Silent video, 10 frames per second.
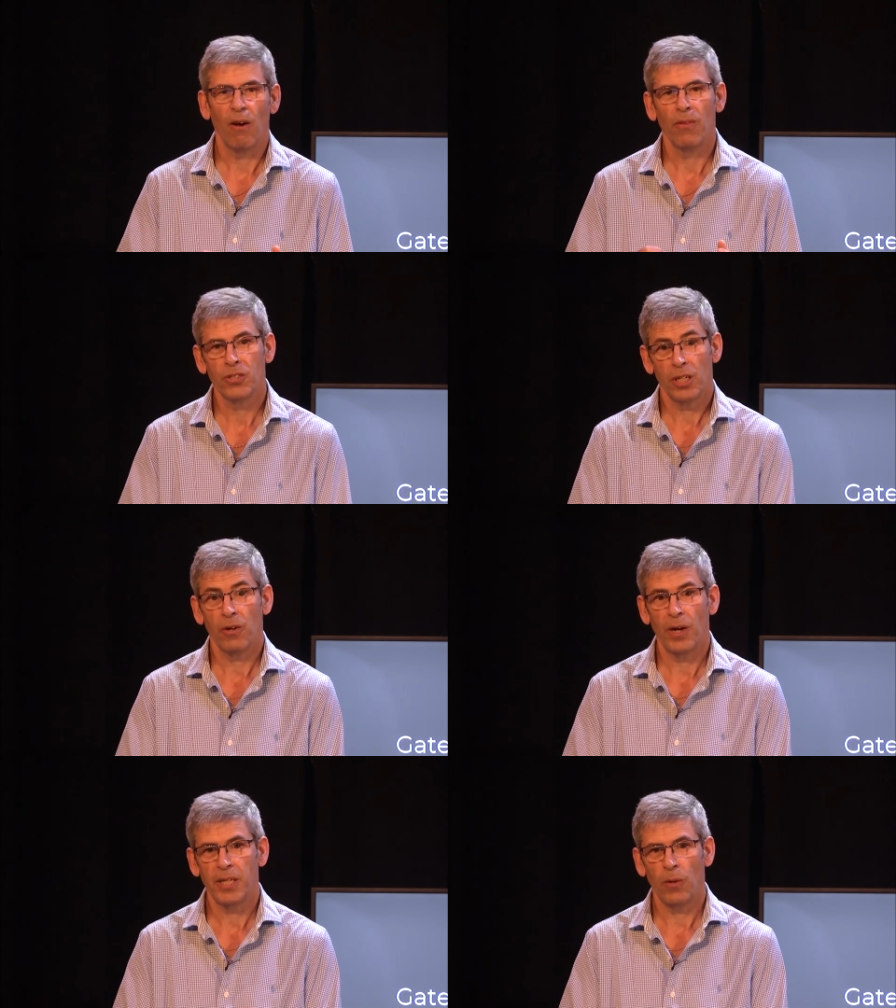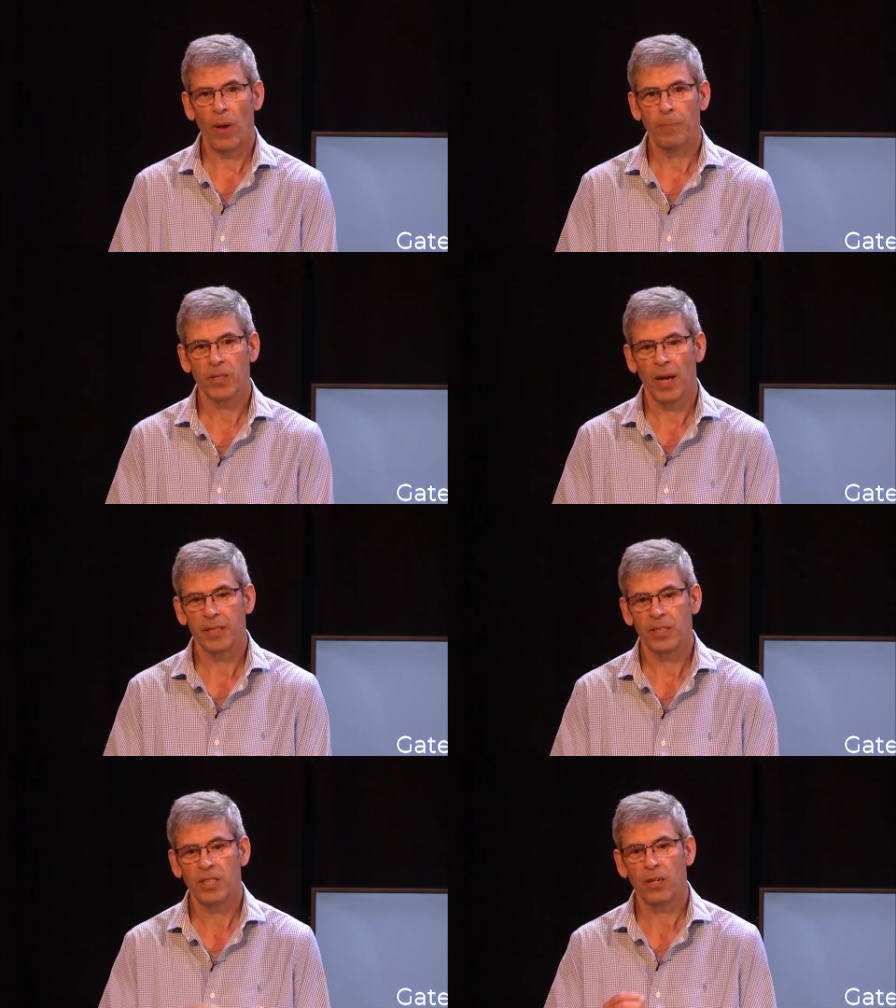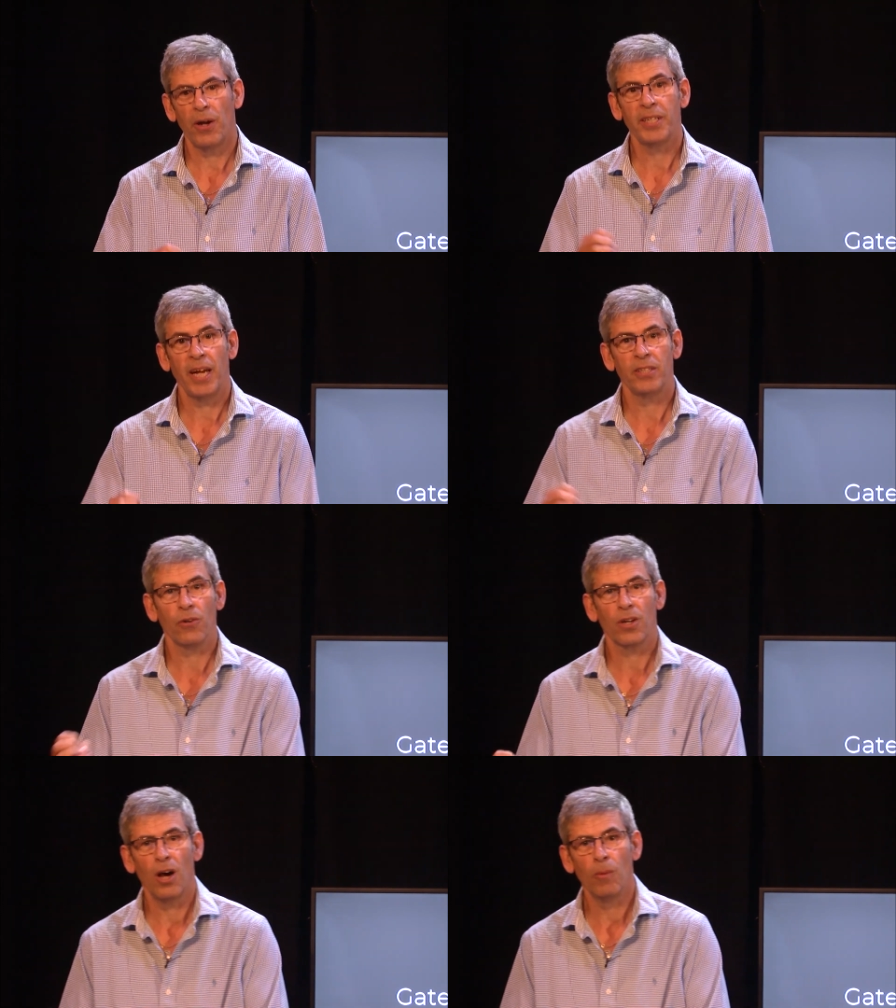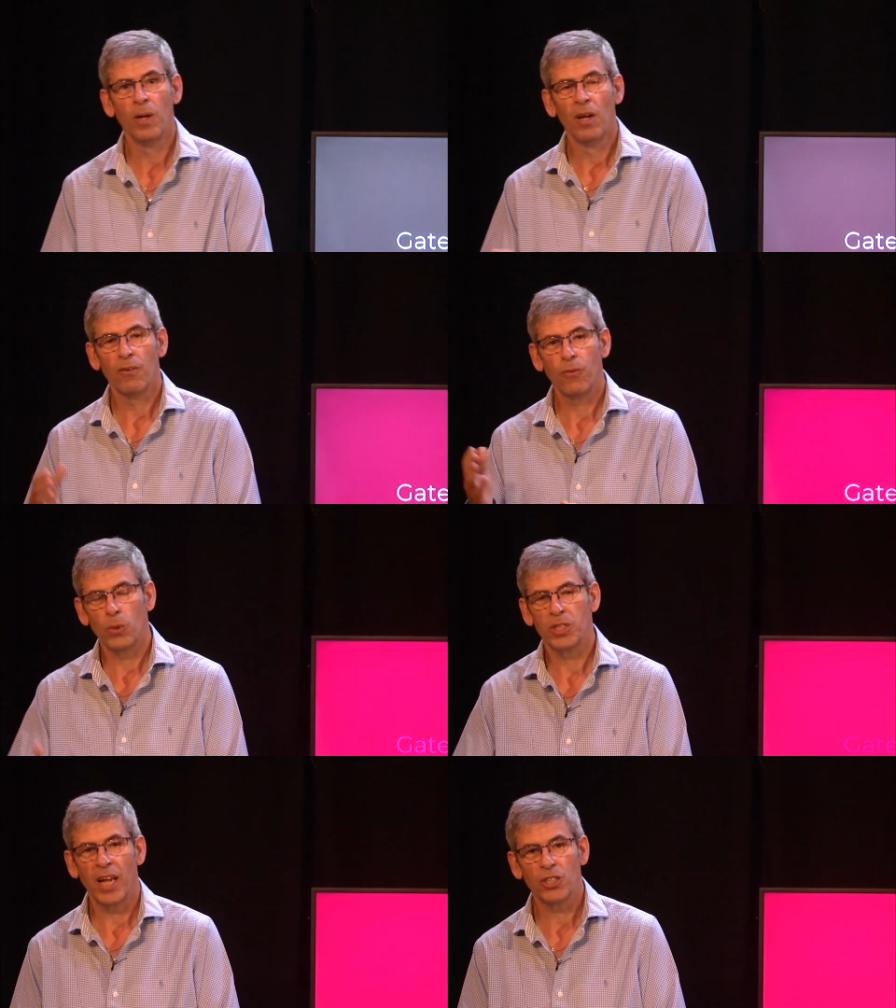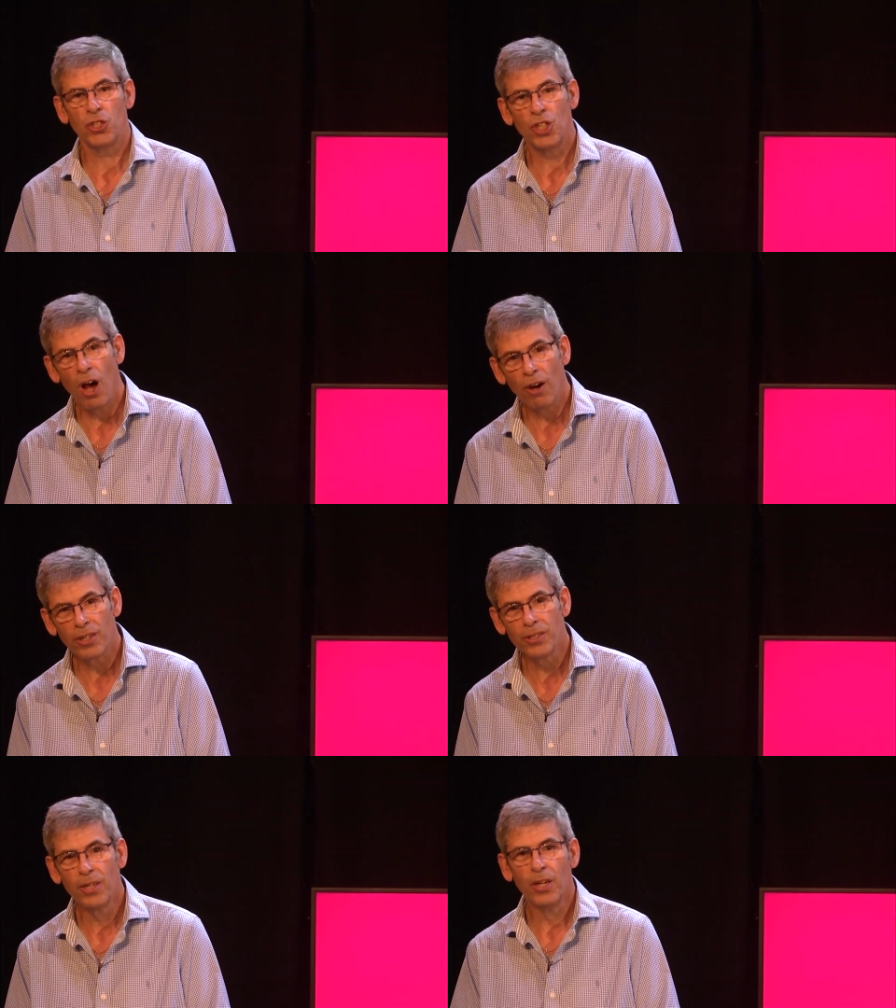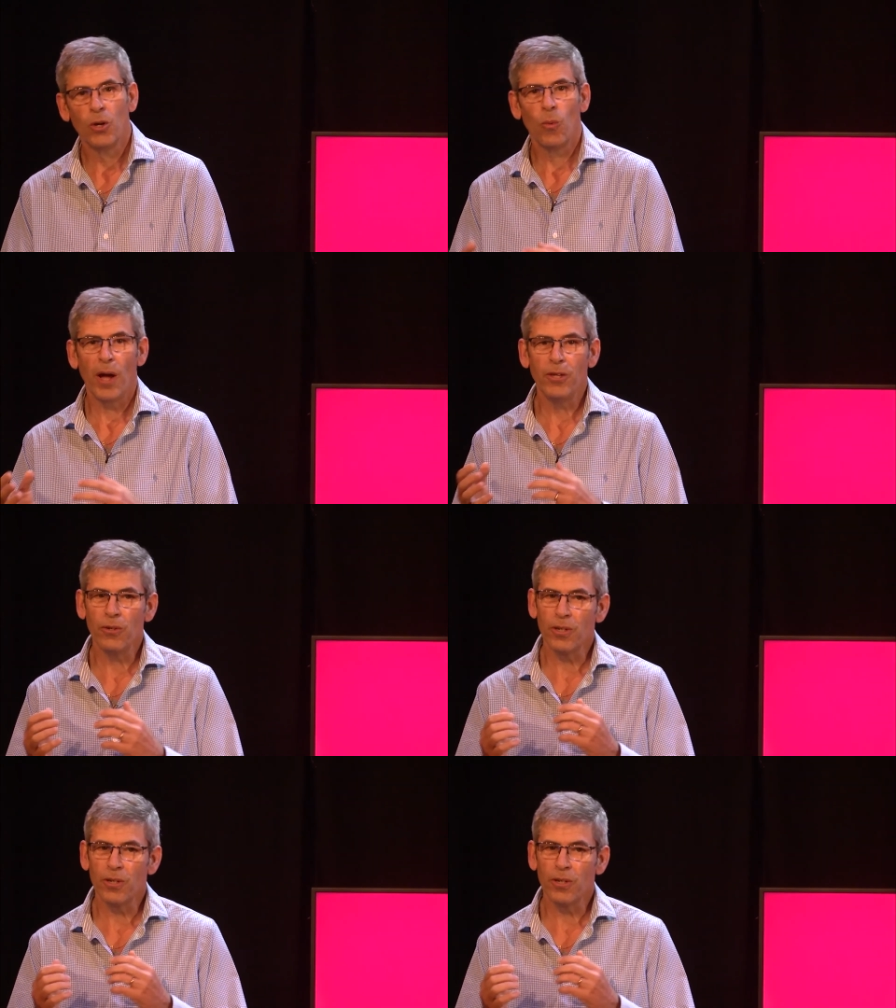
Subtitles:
on the 088 website at 088.com/jargon, where you